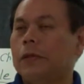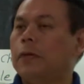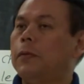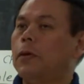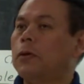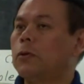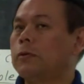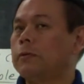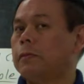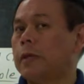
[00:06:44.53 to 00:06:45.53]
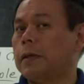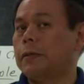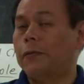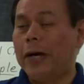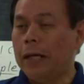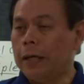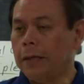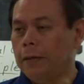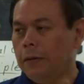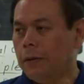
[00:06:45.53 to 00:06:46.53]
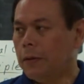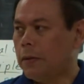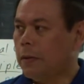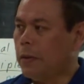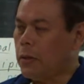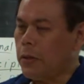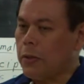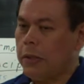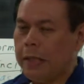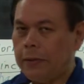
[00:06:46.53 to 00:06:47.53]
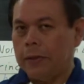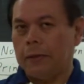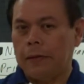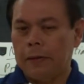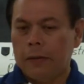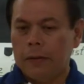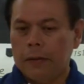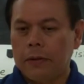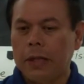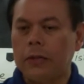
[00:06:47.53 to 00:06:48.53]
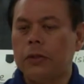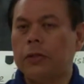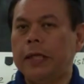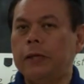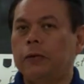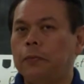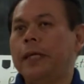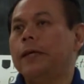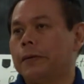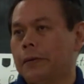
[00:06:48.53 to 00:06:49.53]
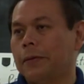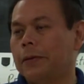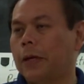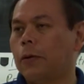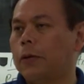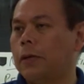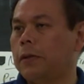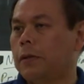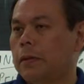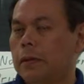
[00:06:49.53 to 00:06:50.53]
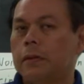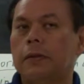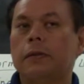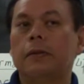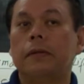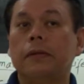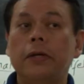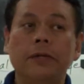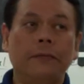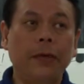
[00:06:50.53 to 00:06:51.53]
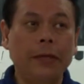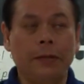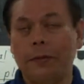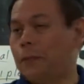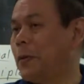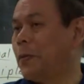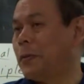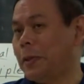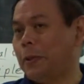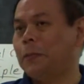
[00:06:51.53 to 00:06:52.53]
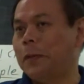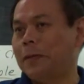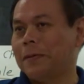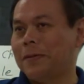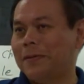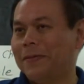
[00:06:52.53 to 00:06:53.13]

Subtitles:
If you go to the Vatican, there's a seat there. That's the seat of Peter. They call it, there's a feast of the seat of Peter.